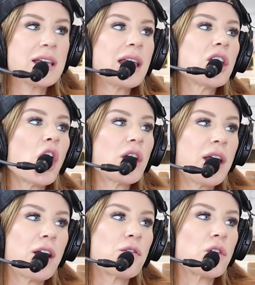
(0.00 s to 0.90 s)
He's had long
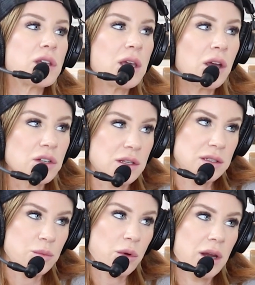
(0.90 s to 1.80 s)
hair for years at
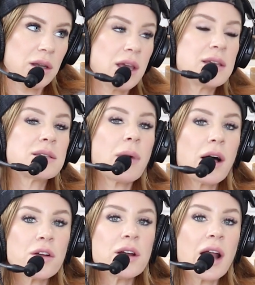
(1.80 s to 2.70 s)
this point. His
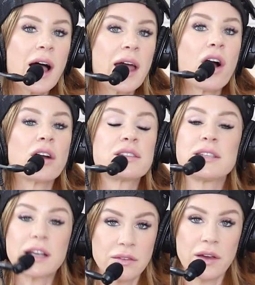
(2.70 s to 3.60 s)
mother and I are
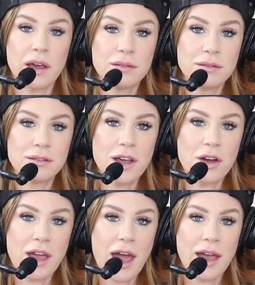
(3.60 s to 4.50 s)
sick of it.
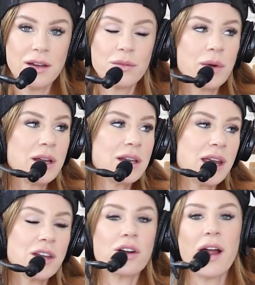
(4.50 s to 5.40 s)
Okay. We
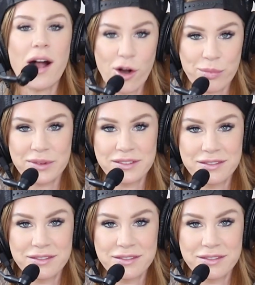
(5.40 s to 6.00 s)
need your help.